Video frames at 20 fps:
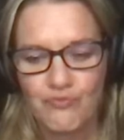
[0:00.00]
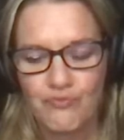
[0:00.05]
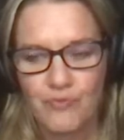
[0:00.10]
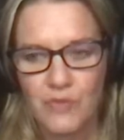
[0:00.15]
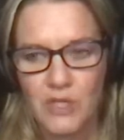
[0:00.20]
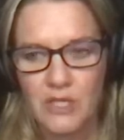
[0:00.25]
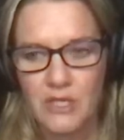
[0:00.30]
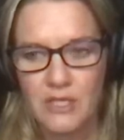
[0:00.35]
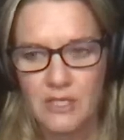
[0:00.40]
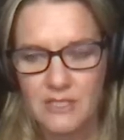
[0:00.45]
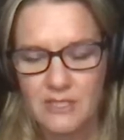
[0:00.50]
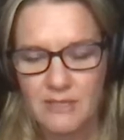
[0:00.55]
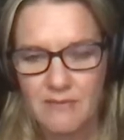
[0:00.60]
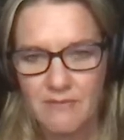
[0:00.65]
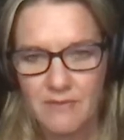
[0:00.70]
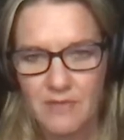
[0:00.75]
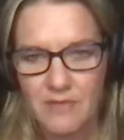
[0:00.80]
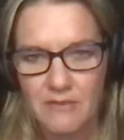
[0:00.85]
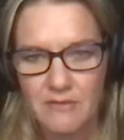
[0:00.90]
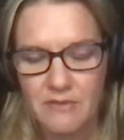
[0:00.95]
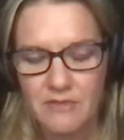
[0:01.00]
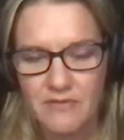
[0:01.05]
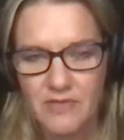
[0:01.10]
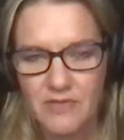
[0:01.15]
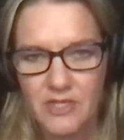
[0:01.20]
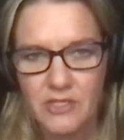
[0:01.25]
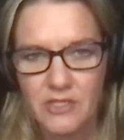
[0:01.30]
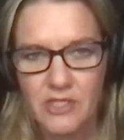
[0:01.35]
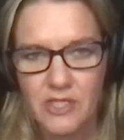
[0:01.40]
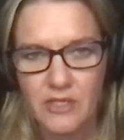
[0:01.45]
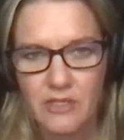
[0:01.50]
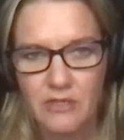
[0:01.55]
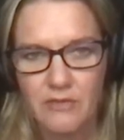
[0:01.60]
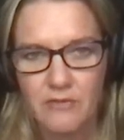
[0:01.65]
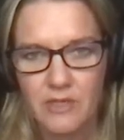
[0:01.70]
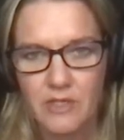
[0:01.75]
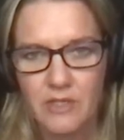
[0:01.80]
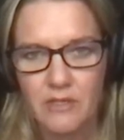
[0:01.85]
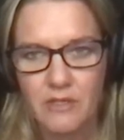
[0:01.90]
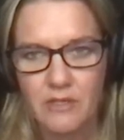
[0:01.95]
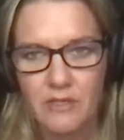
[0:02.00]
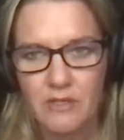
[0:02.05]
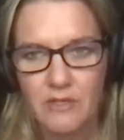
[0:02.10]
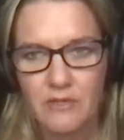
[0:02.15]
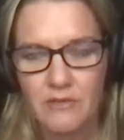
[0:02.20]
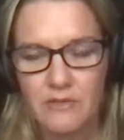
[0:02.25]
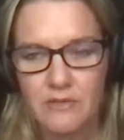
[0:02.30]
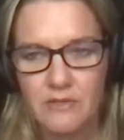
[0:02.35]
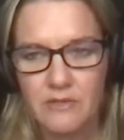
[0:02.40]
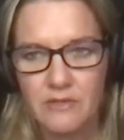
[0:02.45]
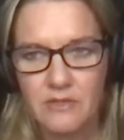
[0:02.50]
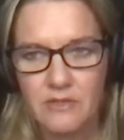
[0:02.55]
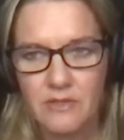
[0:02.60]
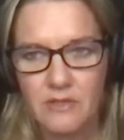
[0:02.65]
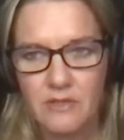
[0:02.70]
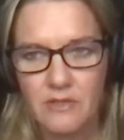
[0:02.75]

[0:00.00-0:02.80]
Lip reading: he was very genuine. He was